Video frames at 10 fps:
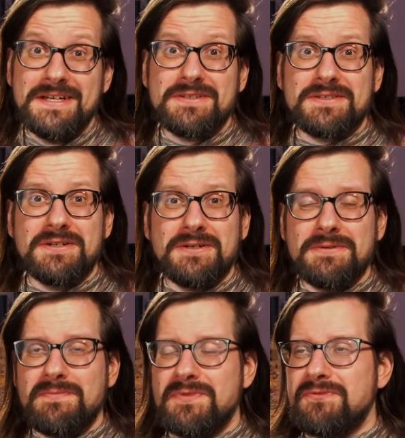
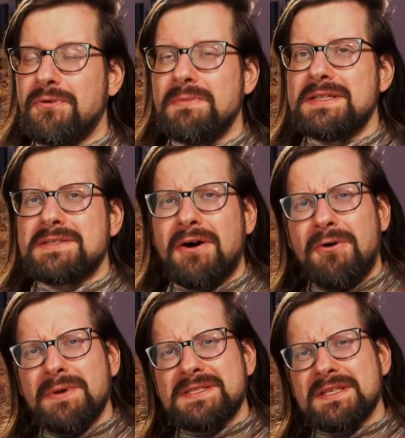So for me, it's
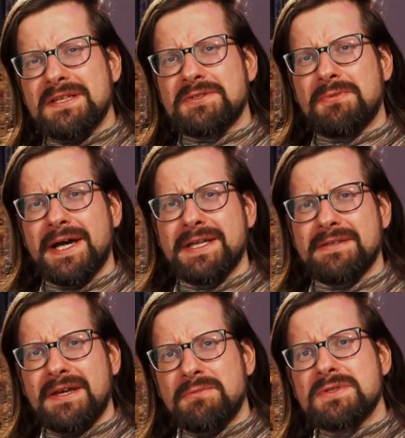always entwined.
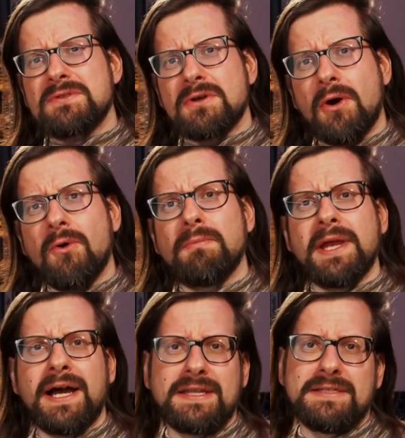That was the goal
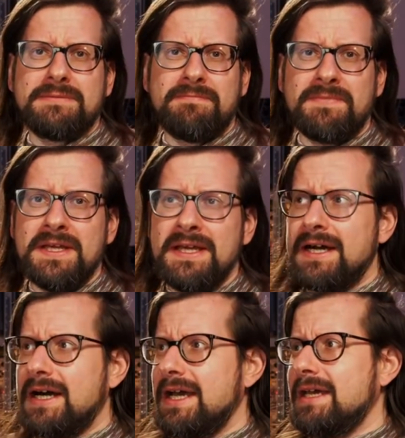behind it.
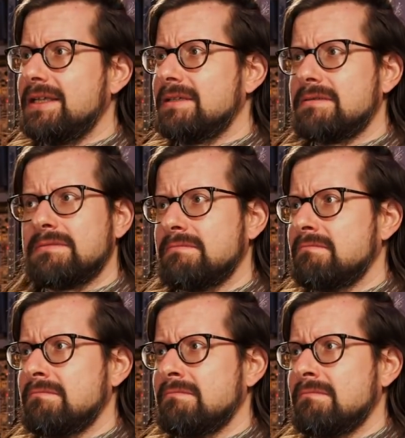And
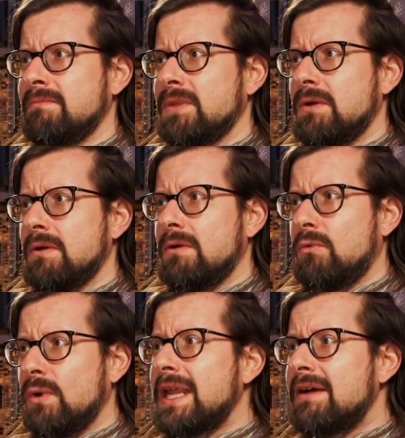
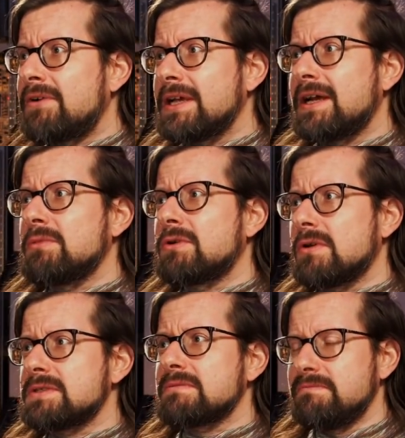whenever I come
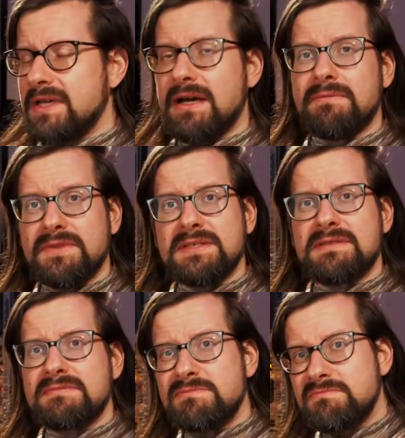across,
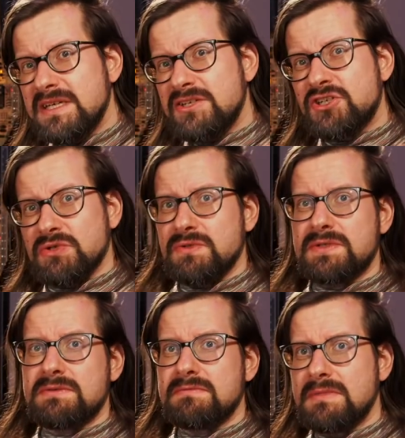these
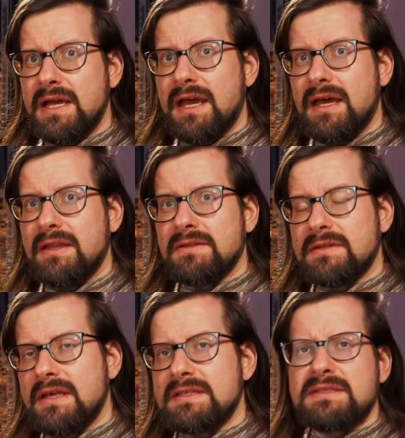issues,
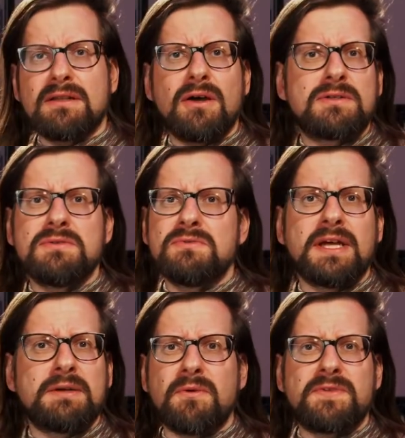And it's a lot to do
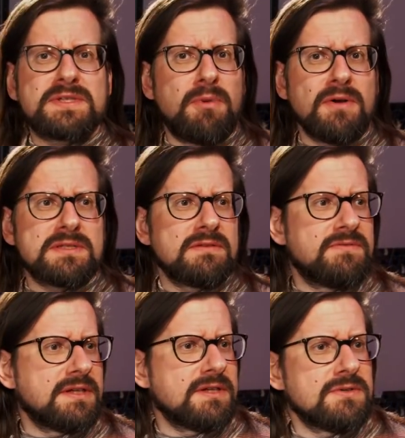like with sponsored
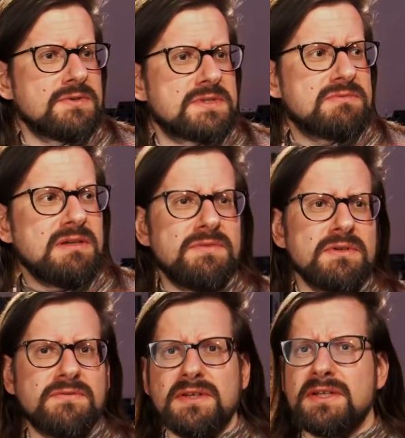videos,
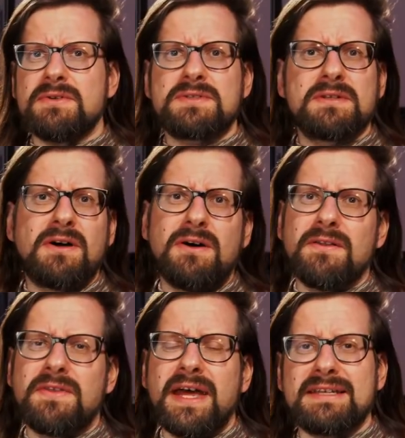review videos, and
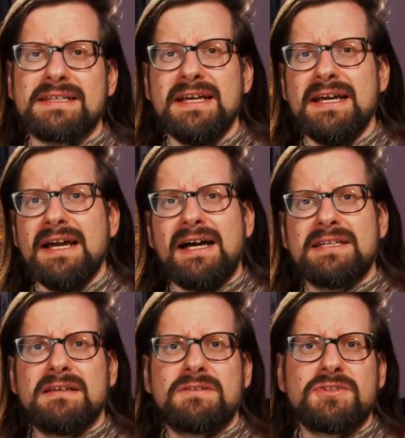all that. I
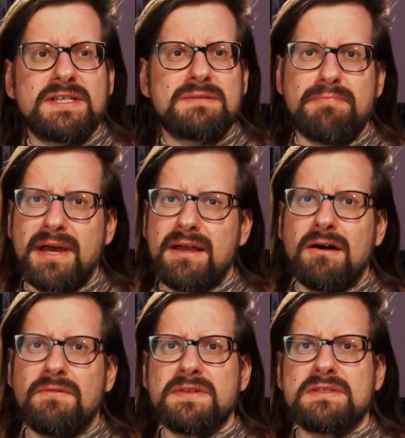tend to just back
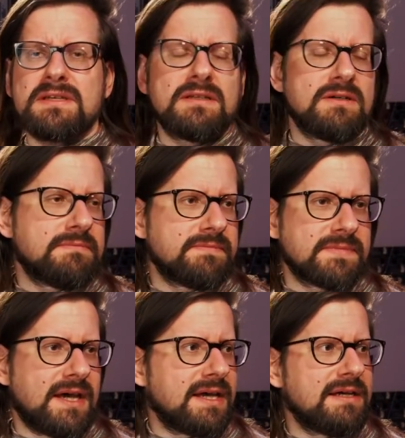off and say, no,
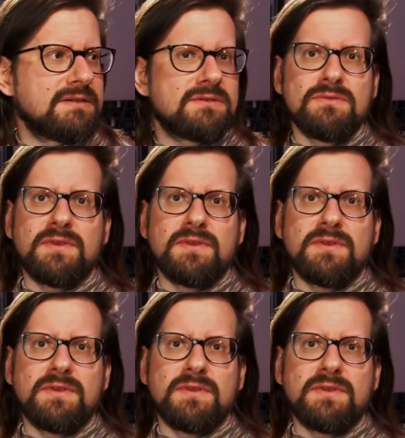I can't do